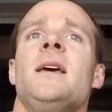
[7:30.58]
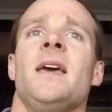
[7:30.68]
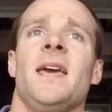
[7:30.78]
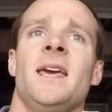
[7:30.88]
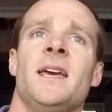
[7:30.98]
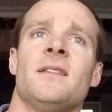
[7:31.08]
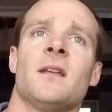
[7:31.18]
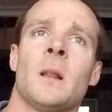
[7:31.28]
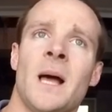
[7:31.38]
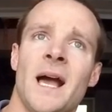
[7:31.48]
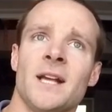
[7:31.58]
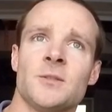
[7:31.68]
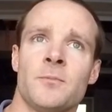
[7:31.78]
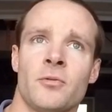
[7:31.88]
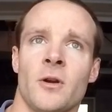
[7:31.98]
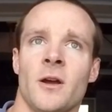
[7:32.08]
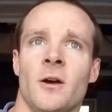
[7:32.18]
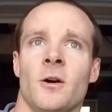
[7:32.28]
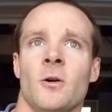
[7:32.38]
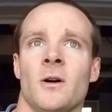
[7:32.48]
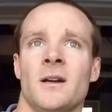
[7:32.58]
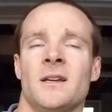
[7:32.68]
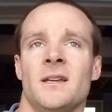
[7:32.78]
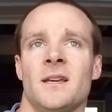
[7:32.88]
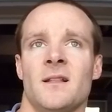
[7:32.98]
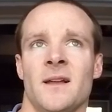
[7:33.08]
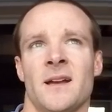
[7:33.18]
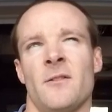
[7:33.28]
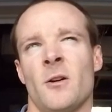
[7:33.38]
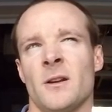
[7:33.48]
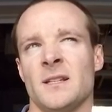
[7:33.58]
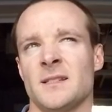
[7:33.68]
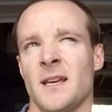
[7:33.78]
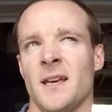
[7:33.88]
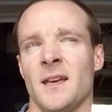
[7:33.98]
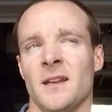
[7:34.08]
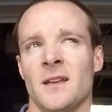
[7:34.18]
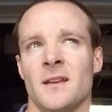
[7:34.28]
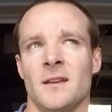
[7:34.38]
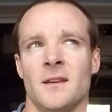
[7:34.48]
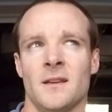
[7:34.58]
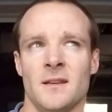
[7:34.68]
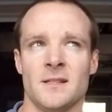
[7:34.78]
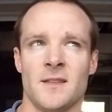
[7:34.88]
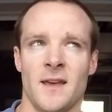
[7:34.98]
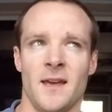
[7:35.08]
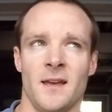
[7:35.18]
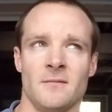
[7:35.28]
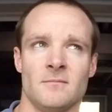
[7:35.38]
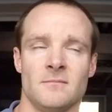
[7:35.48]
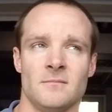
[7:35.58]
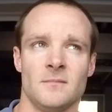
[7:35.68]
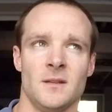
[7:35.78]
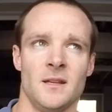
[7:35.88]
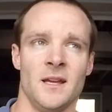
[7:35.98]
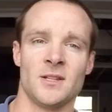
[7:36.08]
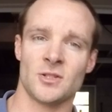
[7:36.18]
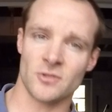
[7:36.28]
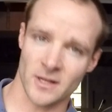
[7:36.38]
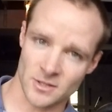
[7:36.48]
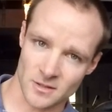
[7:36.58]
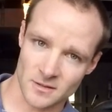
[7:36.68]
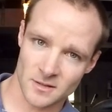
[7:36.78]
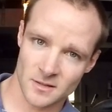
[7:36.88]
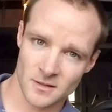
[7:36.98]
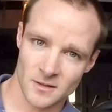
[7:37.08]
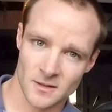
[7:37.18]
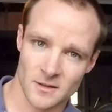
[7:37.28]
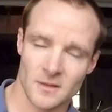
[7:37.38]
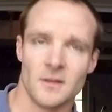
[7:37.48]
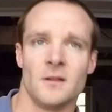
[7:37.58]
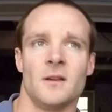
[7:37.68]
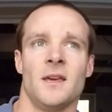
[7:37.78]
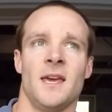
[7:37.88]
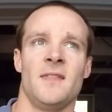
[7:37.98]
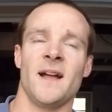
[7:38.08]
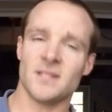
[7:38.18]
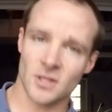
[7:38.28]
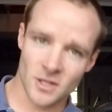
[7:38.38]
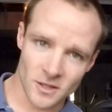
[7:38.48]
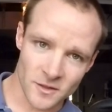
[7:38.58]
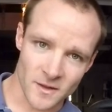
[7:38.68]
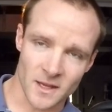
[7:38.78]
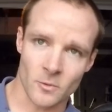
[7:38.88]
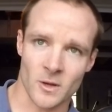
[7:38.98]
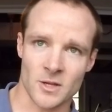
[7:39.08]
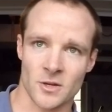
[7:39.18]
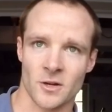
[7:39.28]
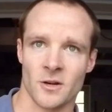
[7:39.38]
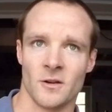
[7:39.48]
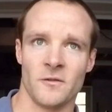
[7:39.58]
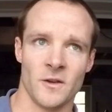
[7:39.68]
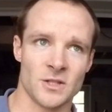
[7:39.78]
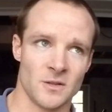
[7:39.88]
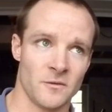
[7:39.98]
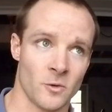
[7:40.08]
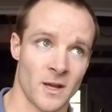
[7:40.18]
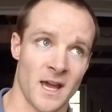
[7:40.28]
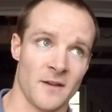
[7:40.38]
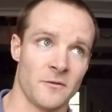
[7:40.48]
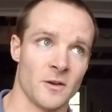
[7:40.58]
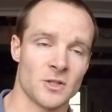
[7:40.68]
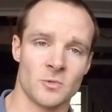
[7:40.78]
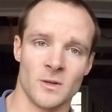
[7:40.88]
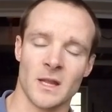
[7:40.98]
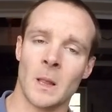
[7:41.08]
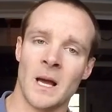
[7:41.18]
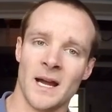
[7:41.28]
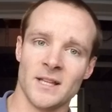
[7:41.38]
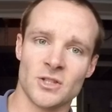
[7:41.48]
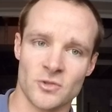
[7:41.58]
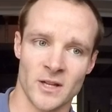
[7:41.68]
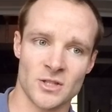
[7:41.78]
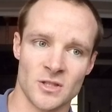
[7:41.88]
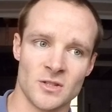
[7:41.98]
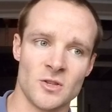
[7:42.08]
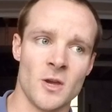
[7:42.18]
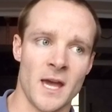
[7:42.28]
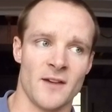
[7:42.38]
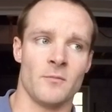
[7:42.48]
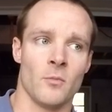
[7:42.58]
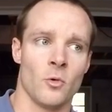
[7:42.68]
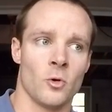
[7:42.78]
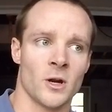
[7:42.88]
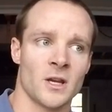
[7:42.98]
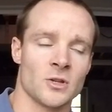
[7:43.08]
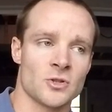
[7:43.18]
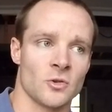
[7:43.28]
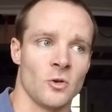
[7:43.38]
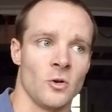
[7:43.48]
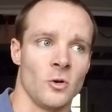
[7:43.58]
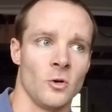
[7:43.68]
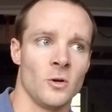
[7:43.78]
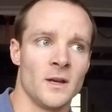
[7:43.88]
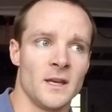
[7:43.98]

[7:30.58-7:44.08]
And the last pro, like I've already said, is that it stretches. And that's a good thing when you're fishing for catfish. When the line stretches, you have more control